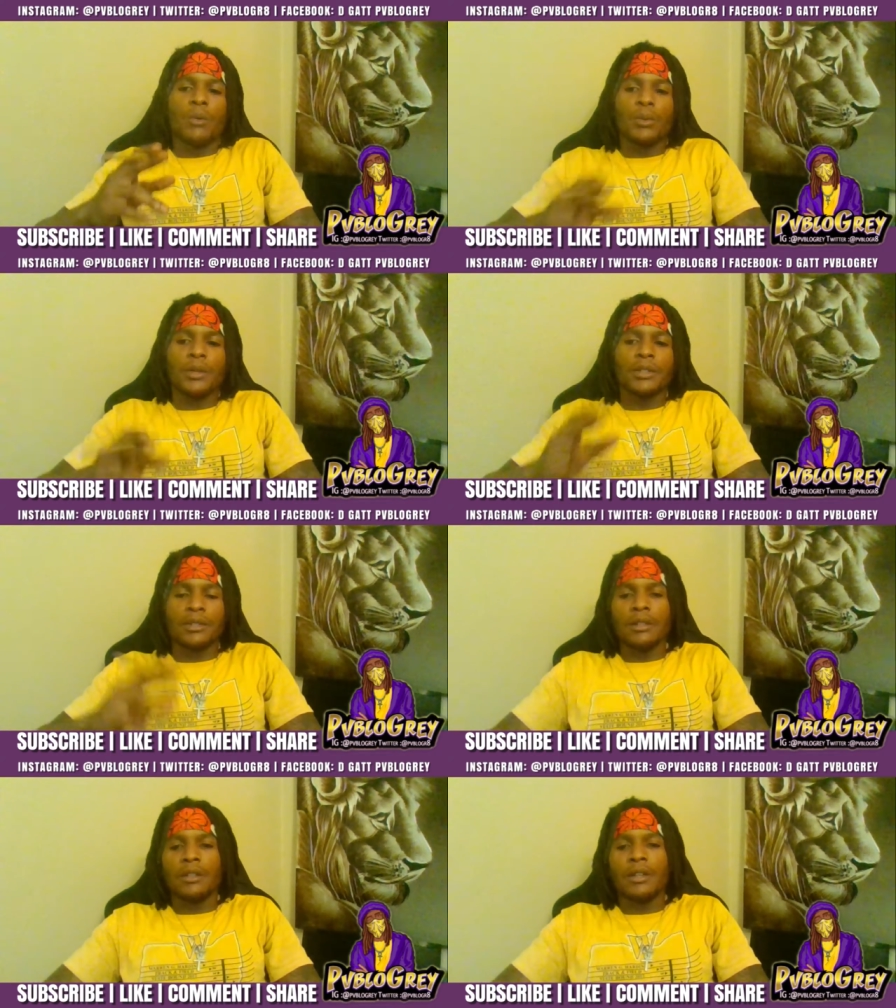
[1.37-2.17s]
What is
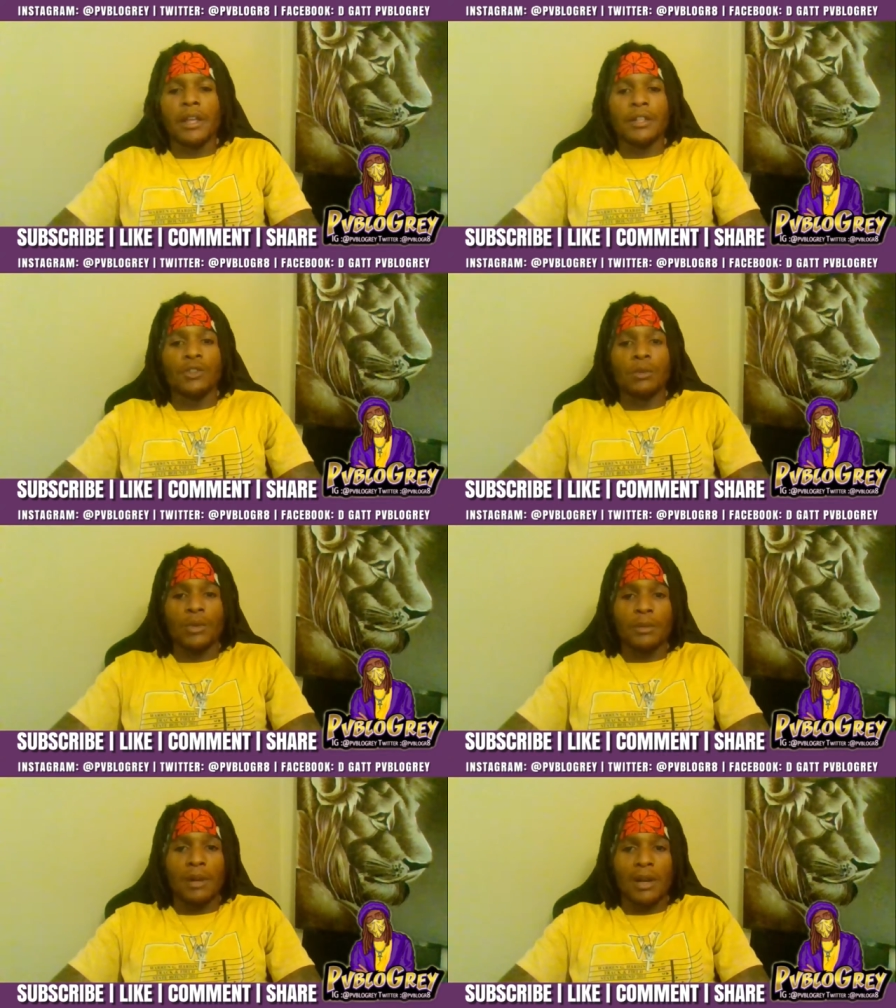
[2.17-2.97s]
good? It is your
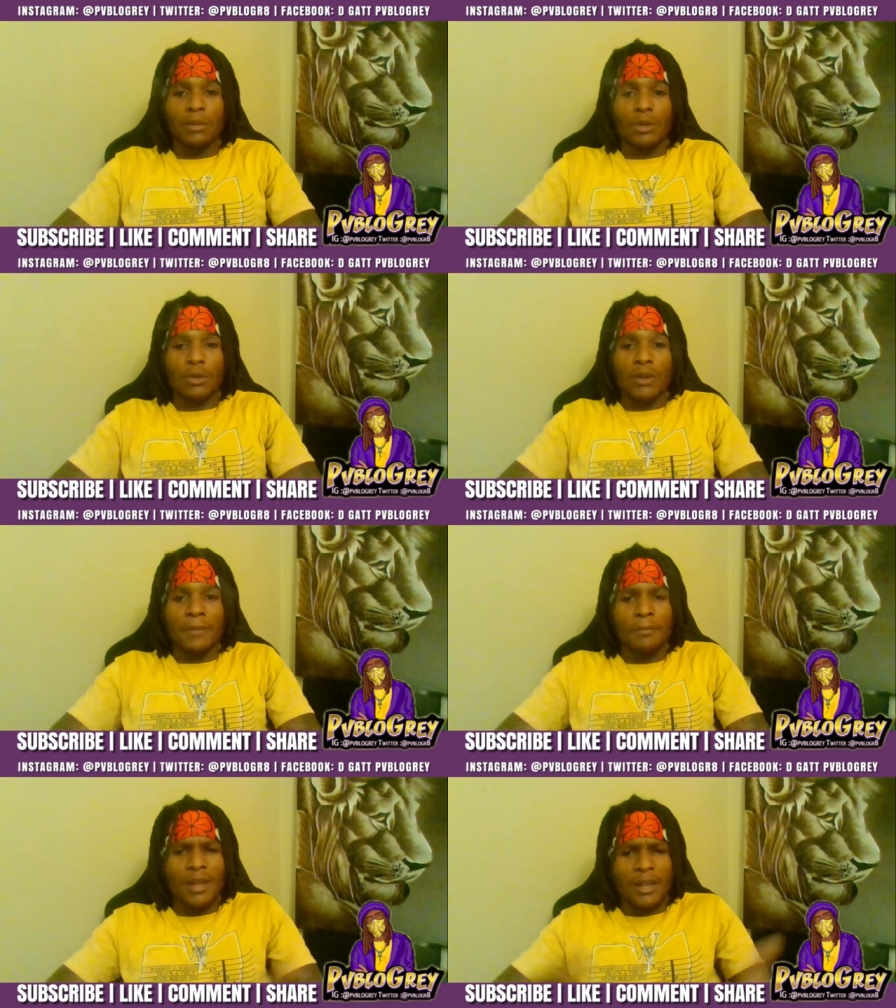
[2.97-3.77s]
boy Pvblogrey,
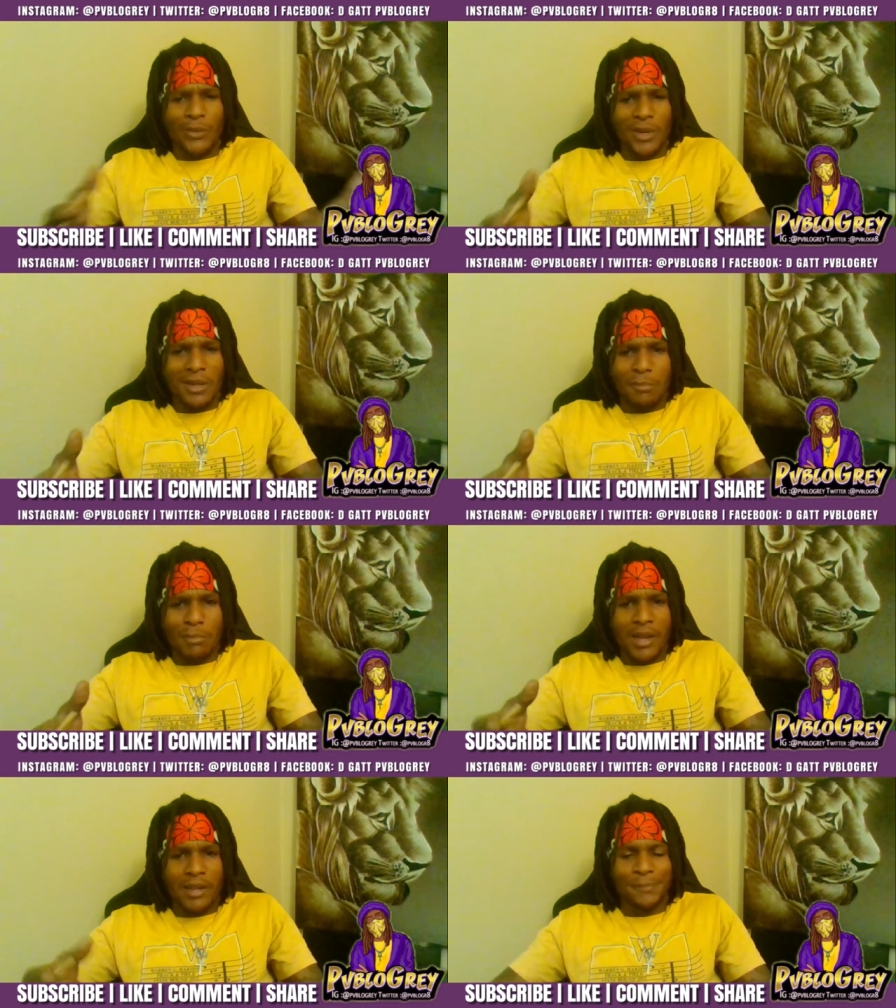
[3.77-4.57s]
and we are
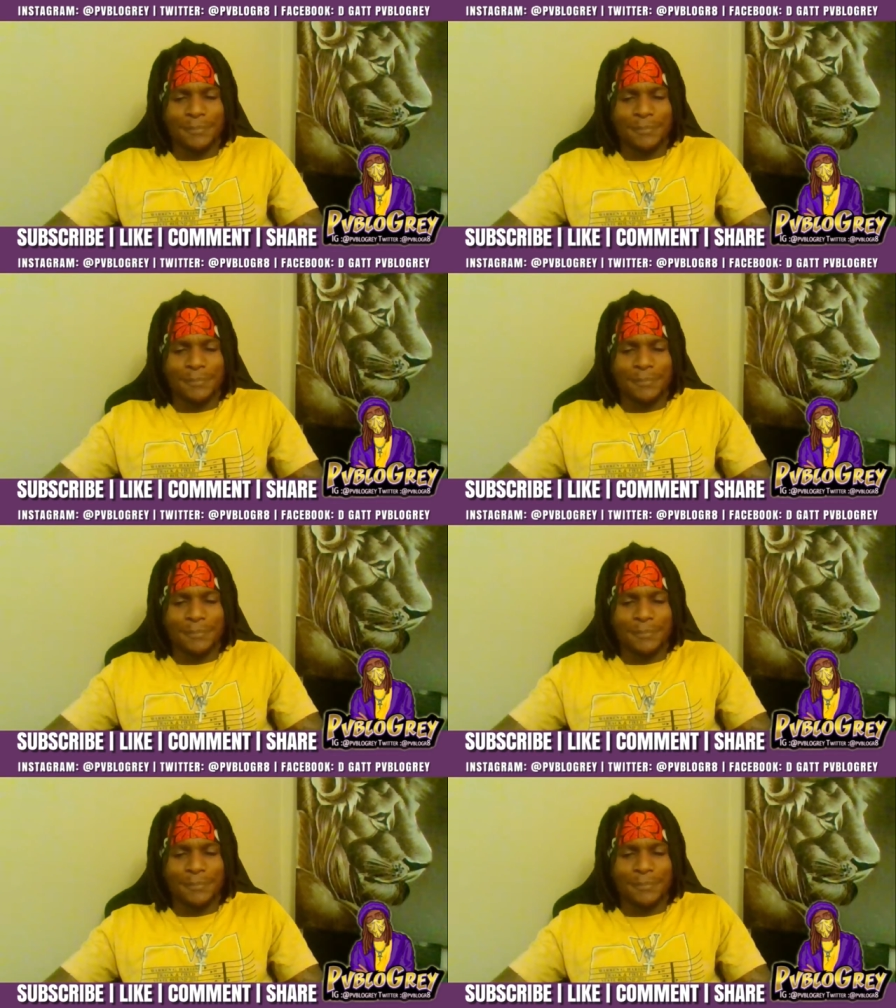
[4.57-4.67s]
back.